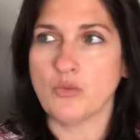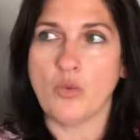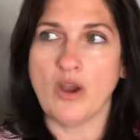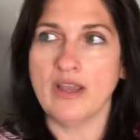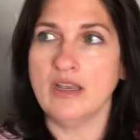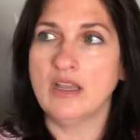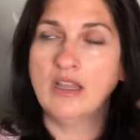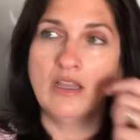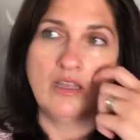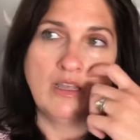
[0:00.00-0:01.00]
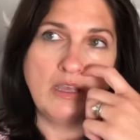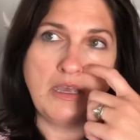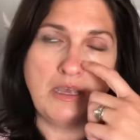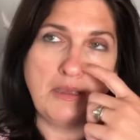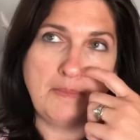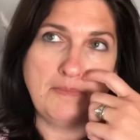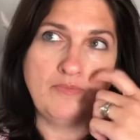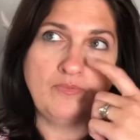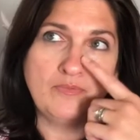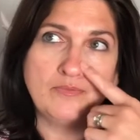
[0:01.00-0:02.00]
one
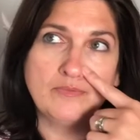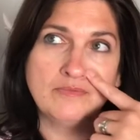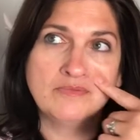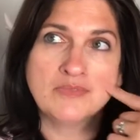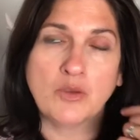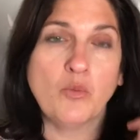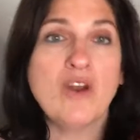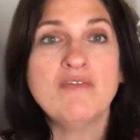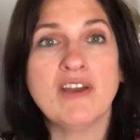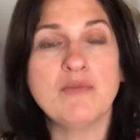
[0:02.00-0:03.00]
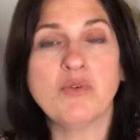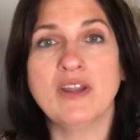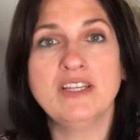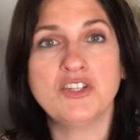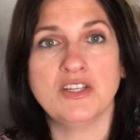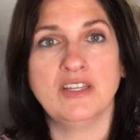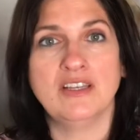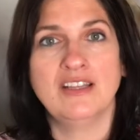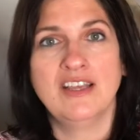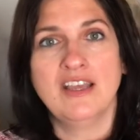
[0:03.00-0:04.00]
um, one vibration,
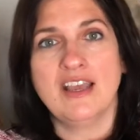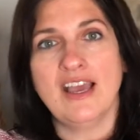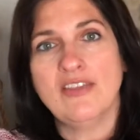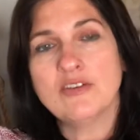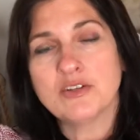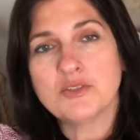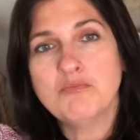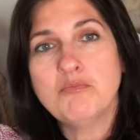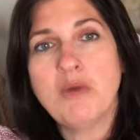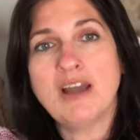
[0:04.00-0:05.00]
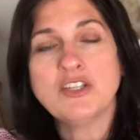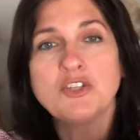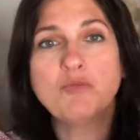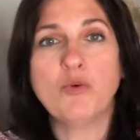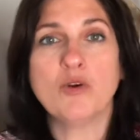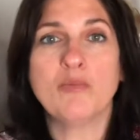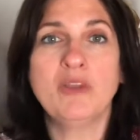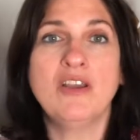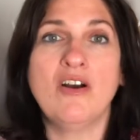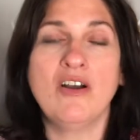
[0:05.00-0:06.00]
and there's much more
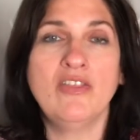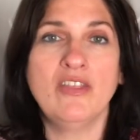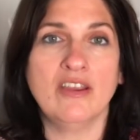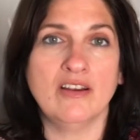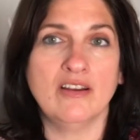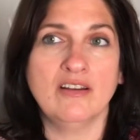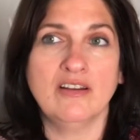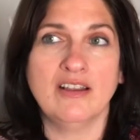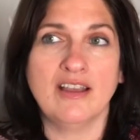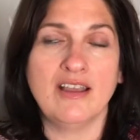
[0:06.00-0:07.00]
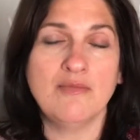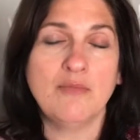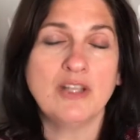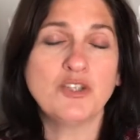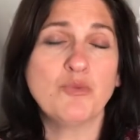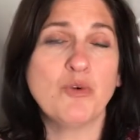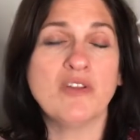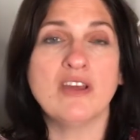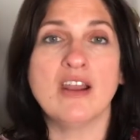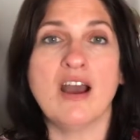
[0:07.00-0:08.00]
beyond there, and much more
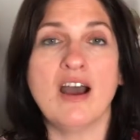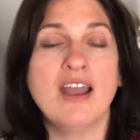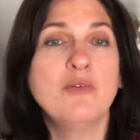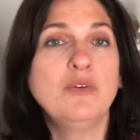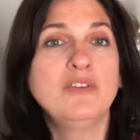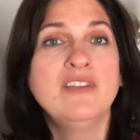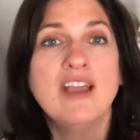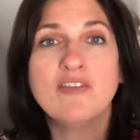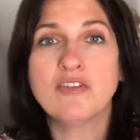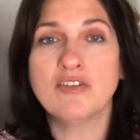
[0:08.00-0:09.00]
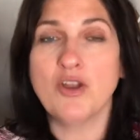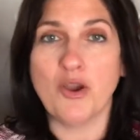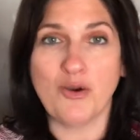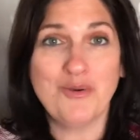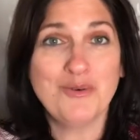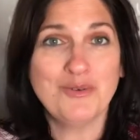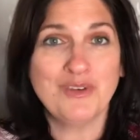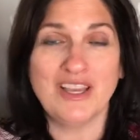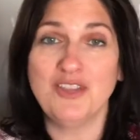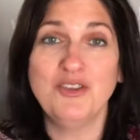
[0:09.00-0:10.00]
that I will never know,
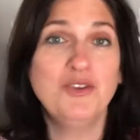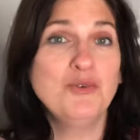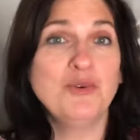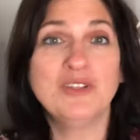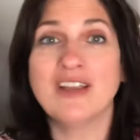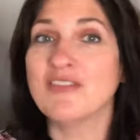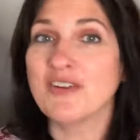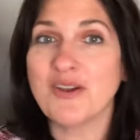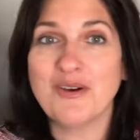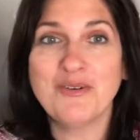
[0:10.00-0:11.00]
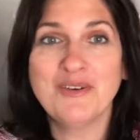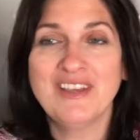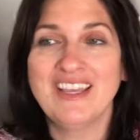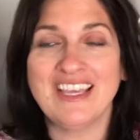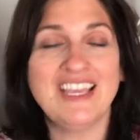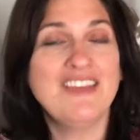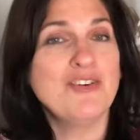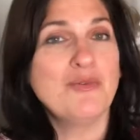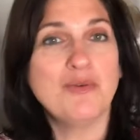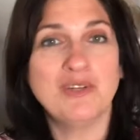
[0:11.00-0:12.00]
and you will never know.
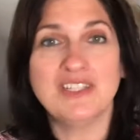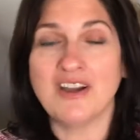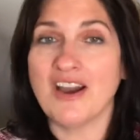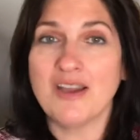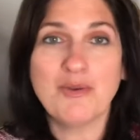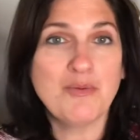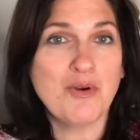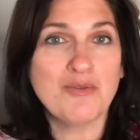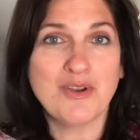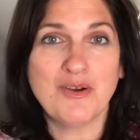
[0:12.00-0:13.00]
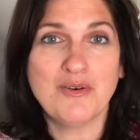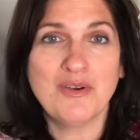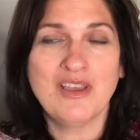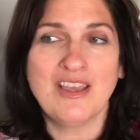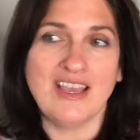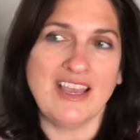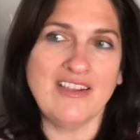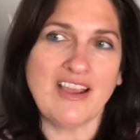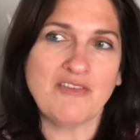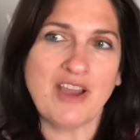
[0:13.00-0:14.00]
Even when we die, we won't know.
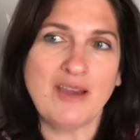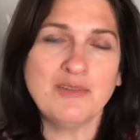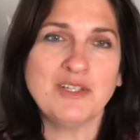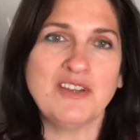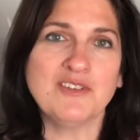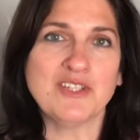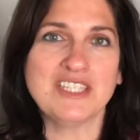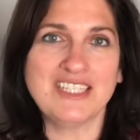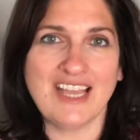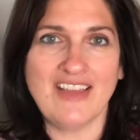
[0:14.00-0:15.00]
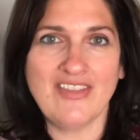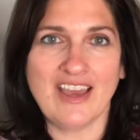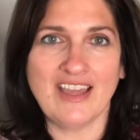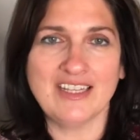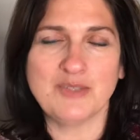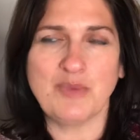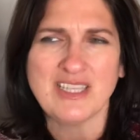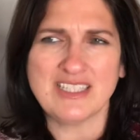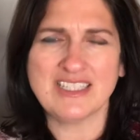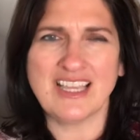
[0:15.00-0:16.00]
And I've come to understand that as
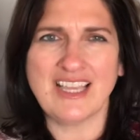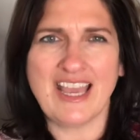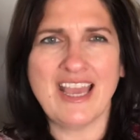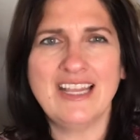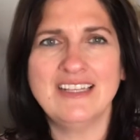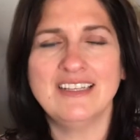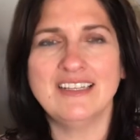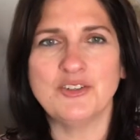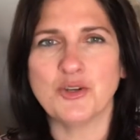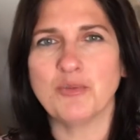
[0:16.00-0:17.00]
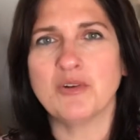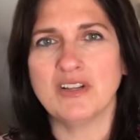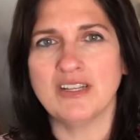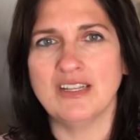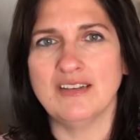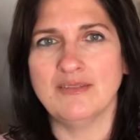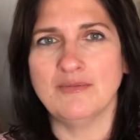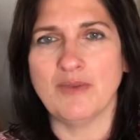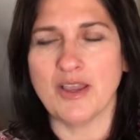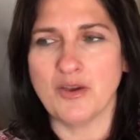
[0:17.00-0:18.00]
best as I can, interpret it in
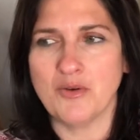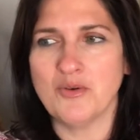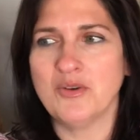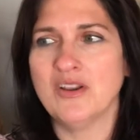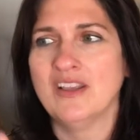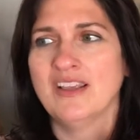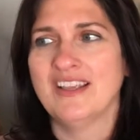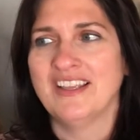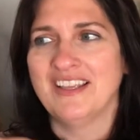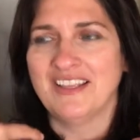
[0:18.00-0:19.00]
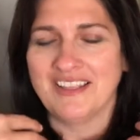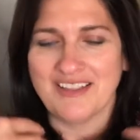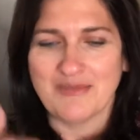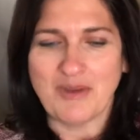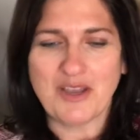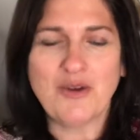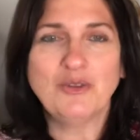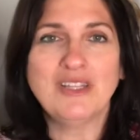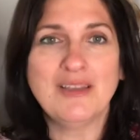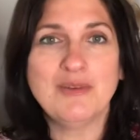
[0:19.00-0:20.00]
my own my
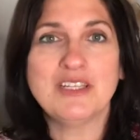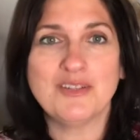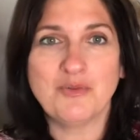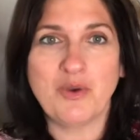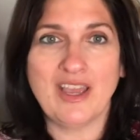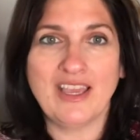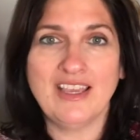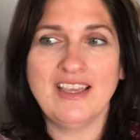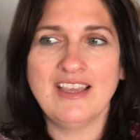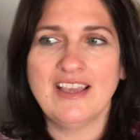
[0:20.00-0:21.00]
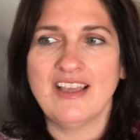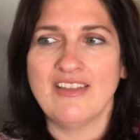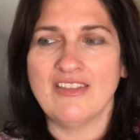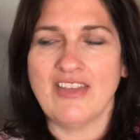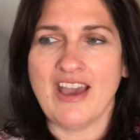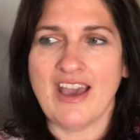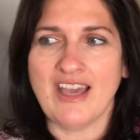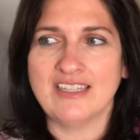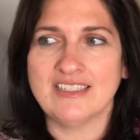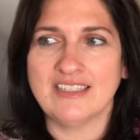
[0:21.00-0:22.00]
own limited way
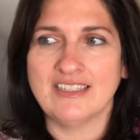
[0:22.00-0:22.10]
that